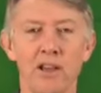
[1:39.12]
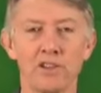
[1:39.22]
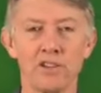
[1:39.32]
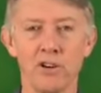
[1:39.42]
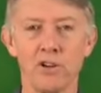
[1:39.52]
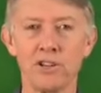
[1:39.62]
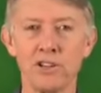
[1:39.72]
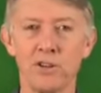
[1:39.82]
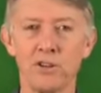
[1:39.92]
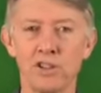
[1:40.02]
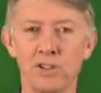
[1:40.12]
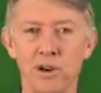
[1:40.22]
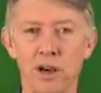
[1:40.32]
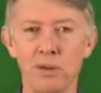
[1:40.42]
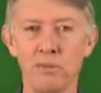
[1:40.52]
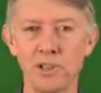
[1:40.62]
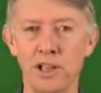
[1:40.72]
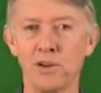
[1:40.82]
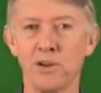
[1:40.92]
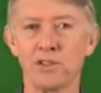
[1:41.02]
Storage causes problems,
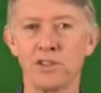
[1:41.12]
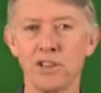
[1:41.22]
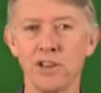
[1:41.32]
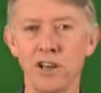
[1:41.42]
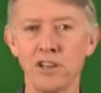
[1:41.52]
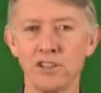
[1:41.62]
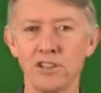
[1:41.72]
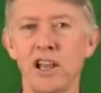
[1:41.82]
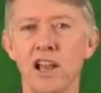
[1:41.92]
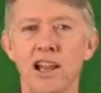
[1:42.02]
it causes costs,